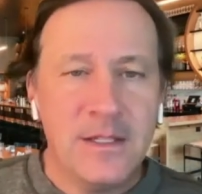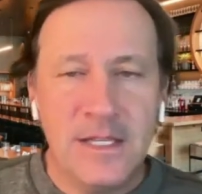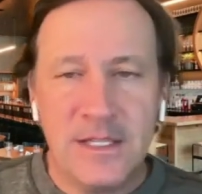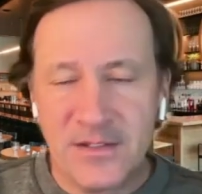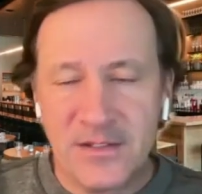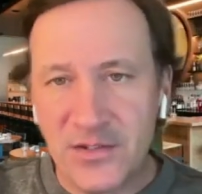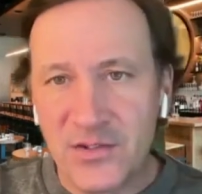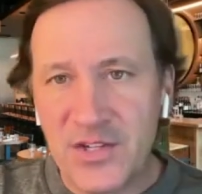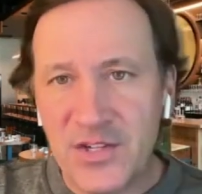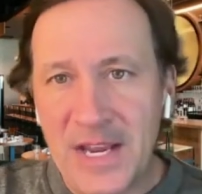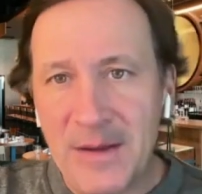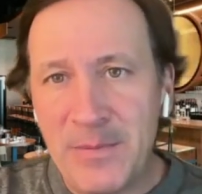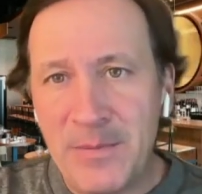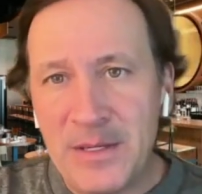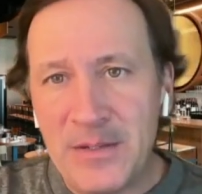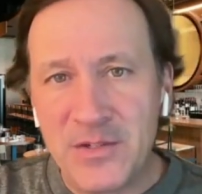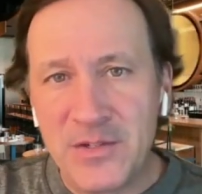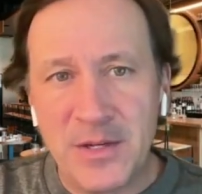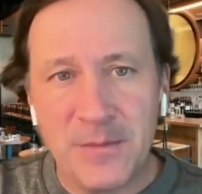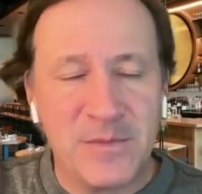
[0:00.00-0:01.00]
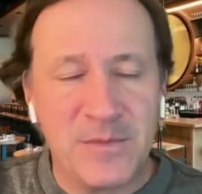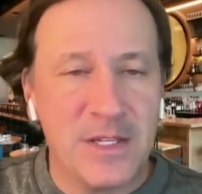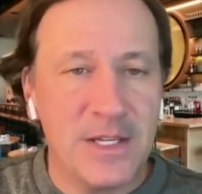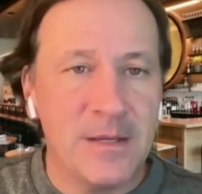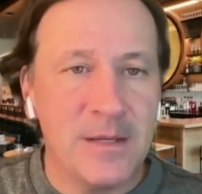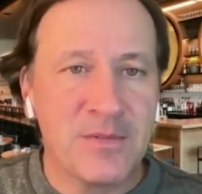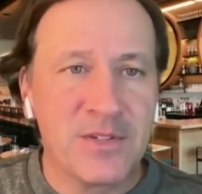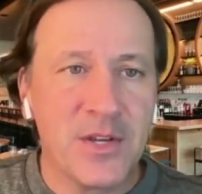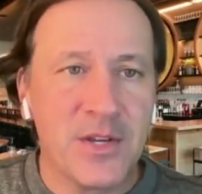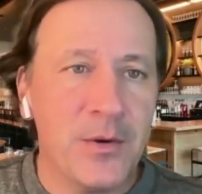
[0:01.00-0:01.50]
is a championship
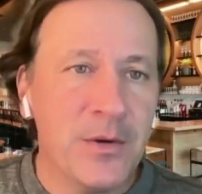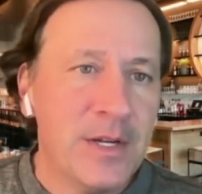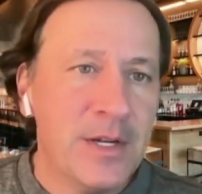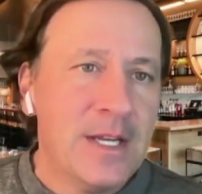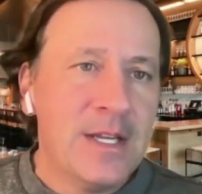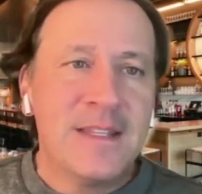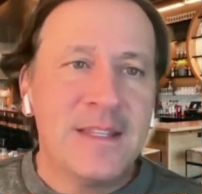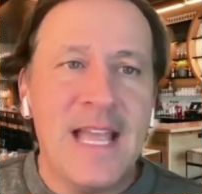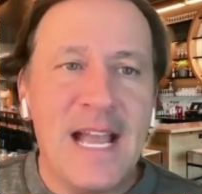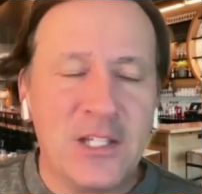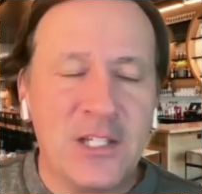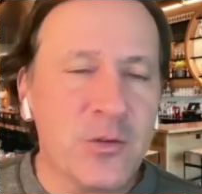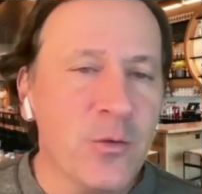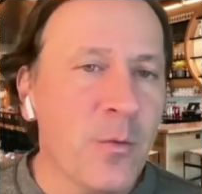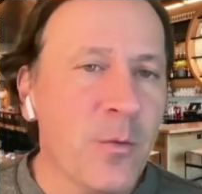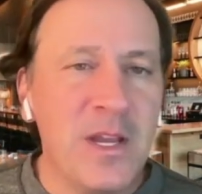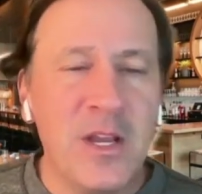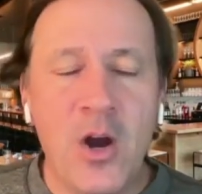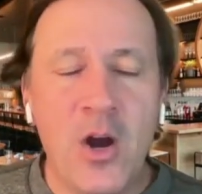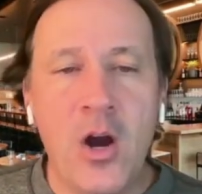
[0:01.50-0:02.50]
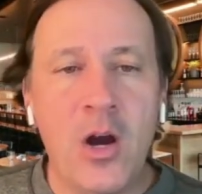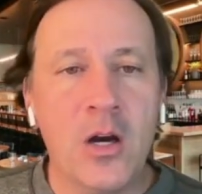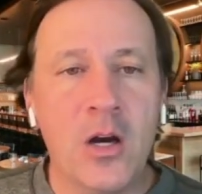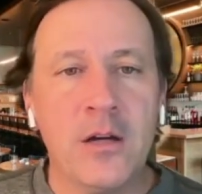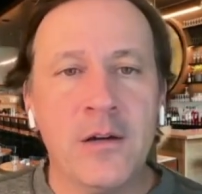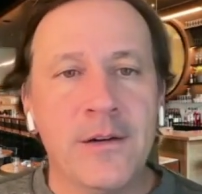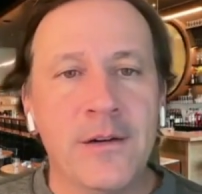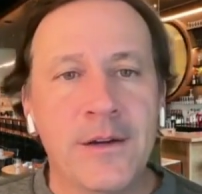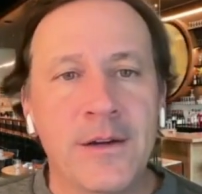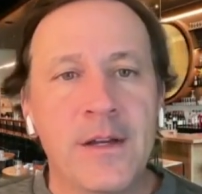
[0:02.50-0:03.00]
team. So that's where we
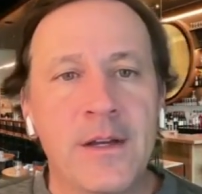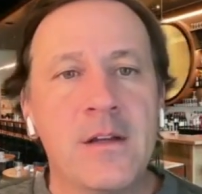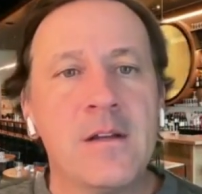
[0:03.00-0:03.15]
are.